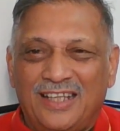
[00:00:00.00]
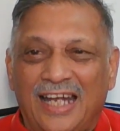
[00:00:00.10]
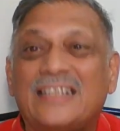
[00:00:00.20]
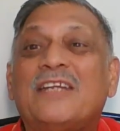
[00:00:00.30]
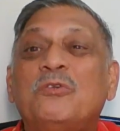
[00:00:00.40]

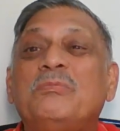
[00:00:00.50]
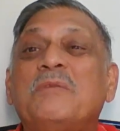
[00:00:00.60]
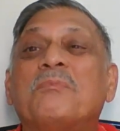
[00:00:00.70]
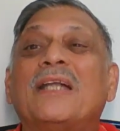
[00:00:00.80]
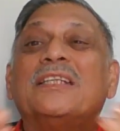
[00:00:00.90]
And there would be
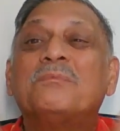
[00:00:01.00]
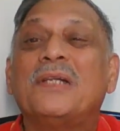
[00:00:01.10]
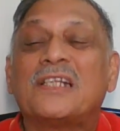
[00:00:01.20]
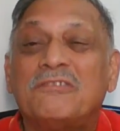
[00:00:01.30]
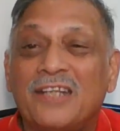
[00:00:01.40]
multiple
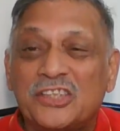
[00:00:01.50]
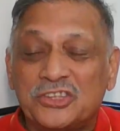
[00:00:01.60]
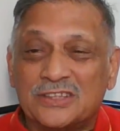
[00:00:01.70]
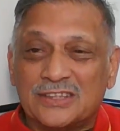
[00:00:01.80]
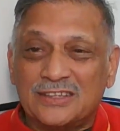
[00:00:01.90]

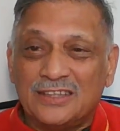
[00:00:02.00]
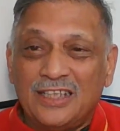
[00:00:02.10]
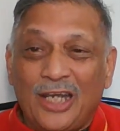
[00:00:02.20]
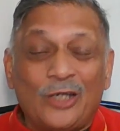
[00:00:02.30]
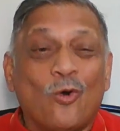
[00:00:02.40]
reflections.
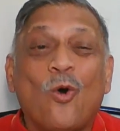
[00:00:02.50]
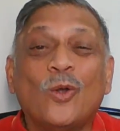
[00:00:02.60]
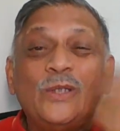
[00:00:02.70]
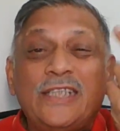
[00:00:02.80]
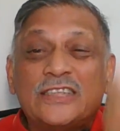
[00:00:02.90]
And
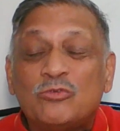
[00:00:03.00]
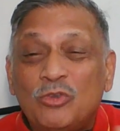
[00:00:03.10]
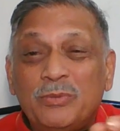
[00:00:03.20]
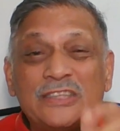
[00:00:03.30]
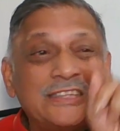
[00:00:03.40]
all these
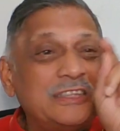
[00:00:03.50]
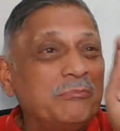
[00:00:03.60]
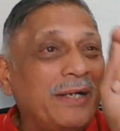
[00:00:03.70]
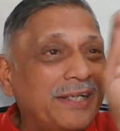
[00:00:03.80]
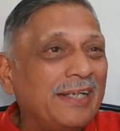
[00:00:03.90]
will be
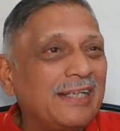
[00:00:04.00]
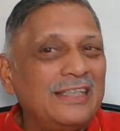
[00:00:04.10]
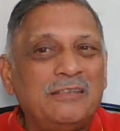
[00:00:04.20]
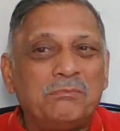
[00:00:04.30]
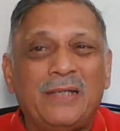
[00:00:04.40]

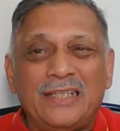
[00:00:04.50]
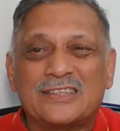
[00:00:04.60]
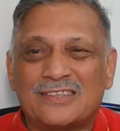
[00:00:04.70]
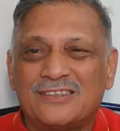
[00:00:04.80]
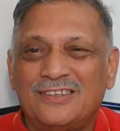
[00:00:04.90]
symmetrically
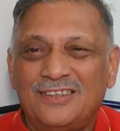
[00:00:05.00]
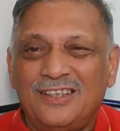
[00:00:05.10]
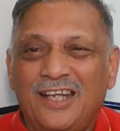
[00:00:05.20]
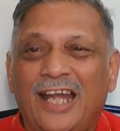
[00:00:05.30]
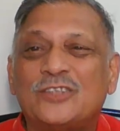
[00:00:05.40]
placed.
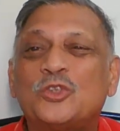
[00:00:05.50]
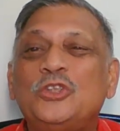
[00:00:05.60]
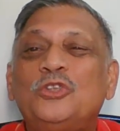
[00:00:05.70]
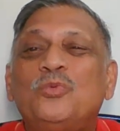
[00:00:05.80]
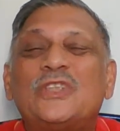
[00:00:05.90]
And so
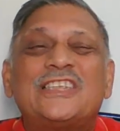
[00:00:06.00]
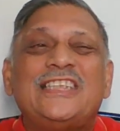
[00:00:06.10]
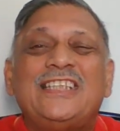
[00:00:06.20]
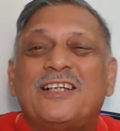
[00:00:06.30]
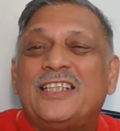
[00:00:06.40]
you would
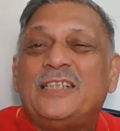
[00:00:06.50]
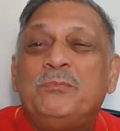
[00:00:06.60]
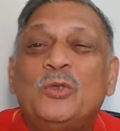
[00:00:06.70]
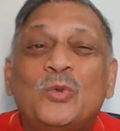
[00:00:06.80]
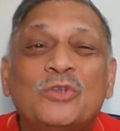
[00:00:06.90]
see a
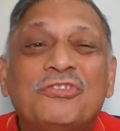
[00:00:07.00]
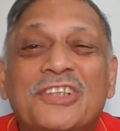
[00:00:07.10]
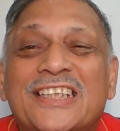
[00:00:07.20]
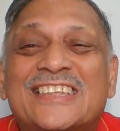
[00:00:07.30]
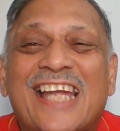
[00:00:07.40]
beautiful
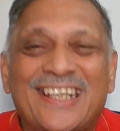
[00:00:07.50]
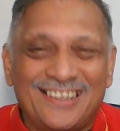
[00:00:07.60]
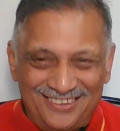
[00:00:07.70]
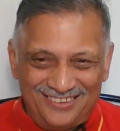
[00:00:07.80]
design.